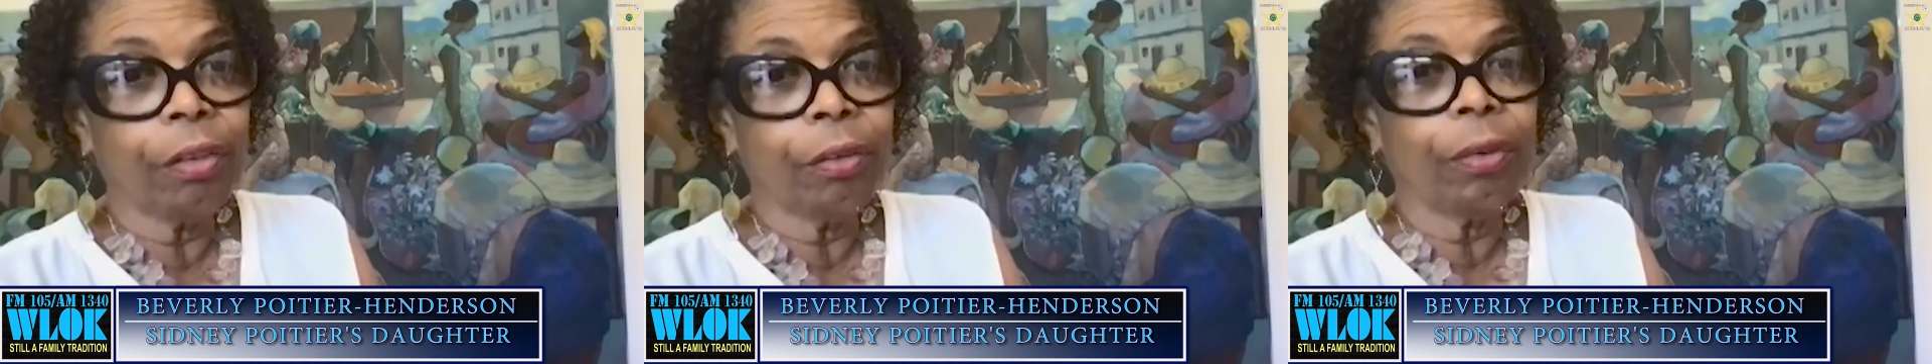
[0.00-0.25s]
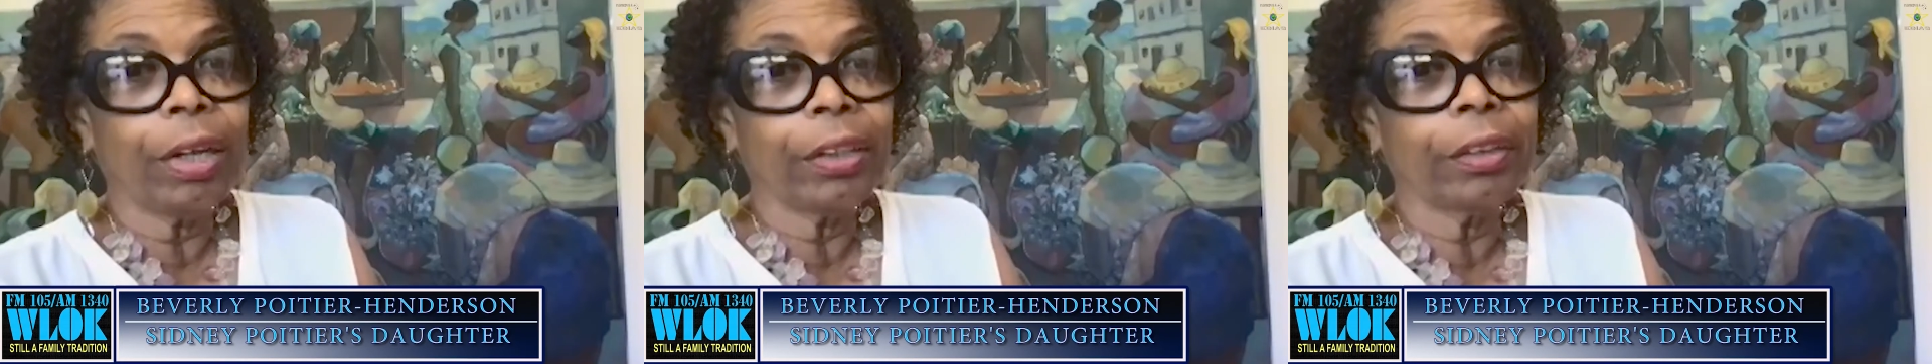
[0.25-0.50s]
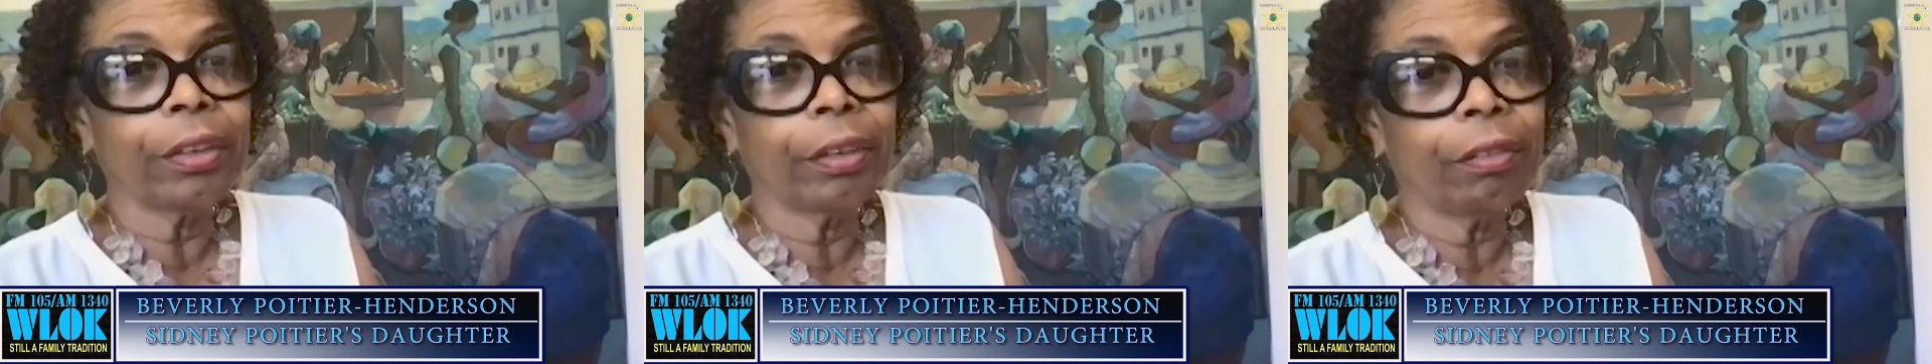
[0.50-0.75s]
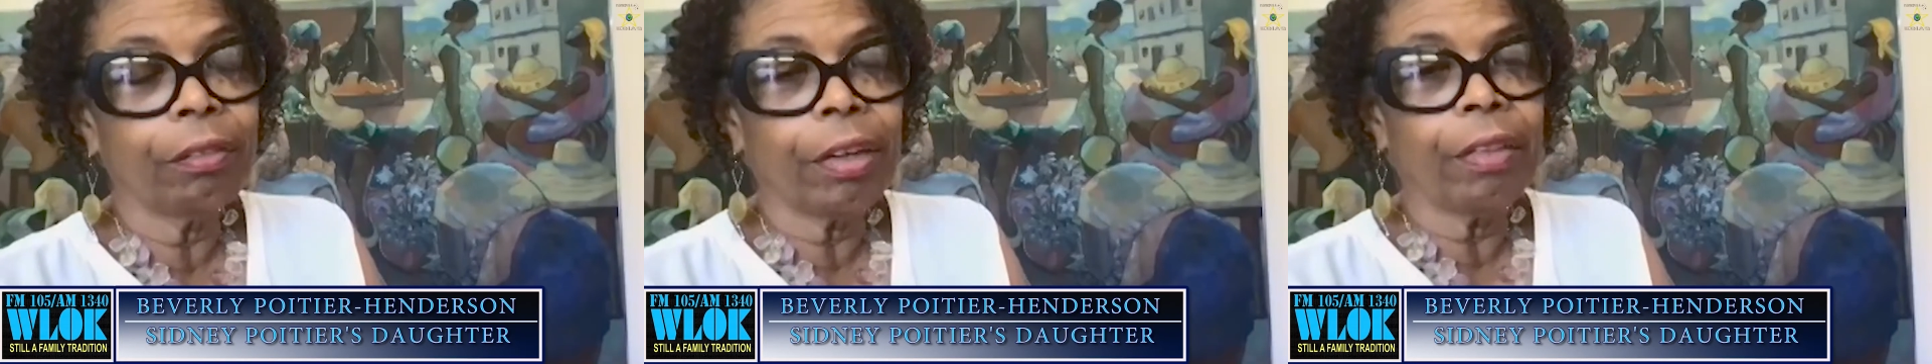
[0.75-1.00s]
the
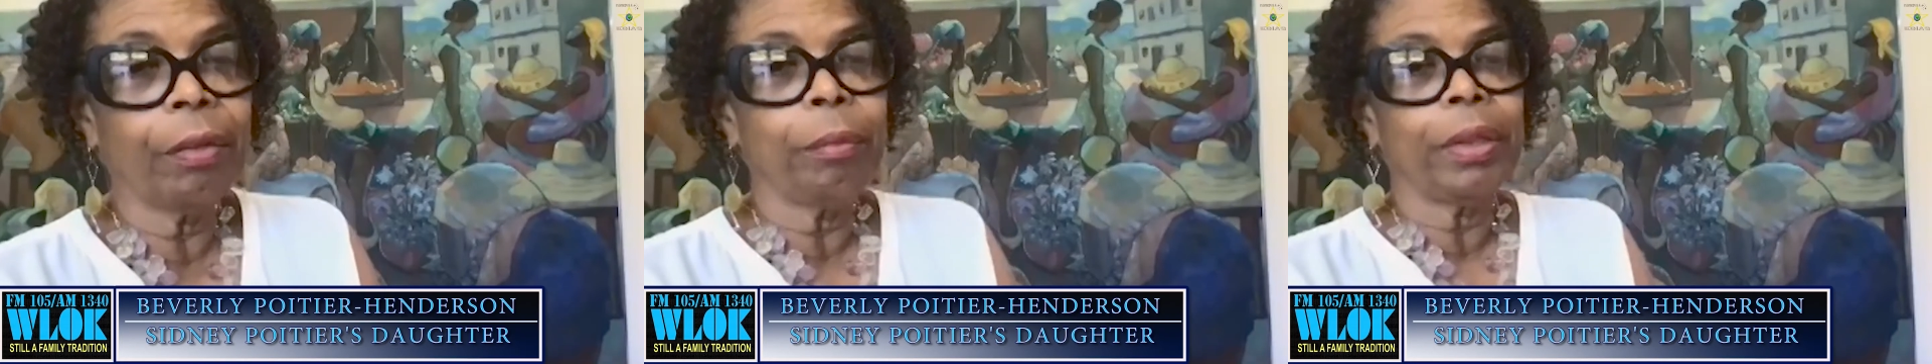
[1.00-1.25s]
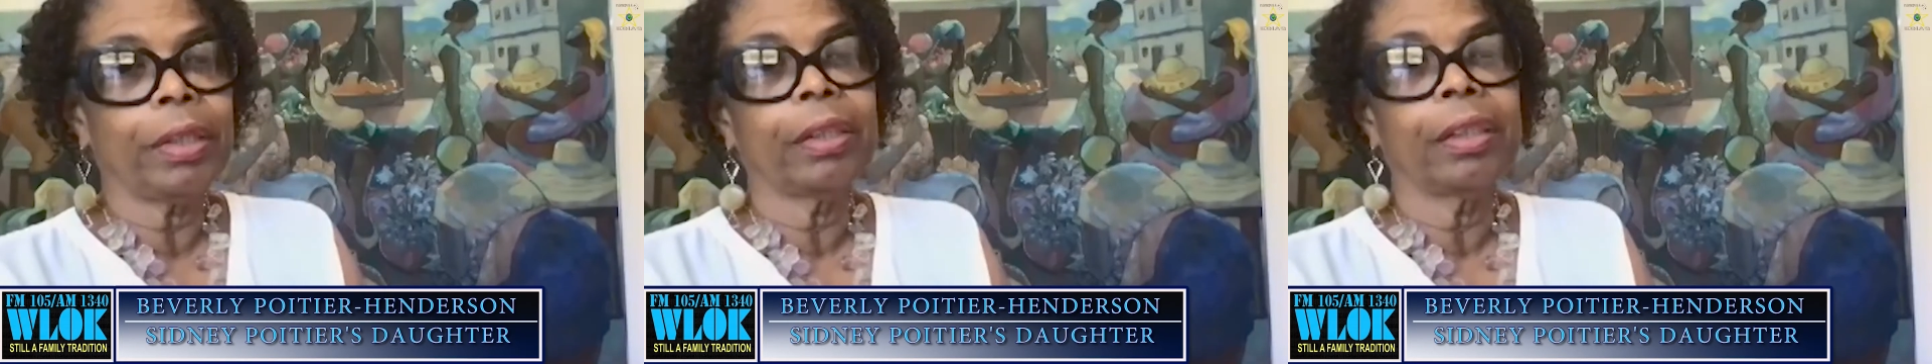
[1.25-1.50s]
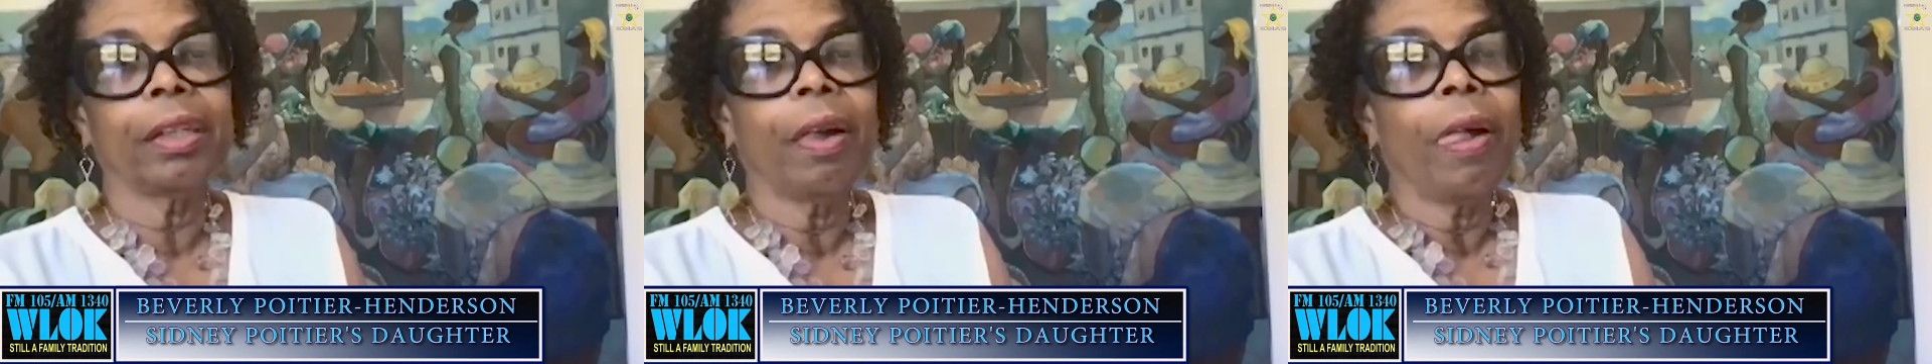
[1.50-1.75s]
regular run of the mill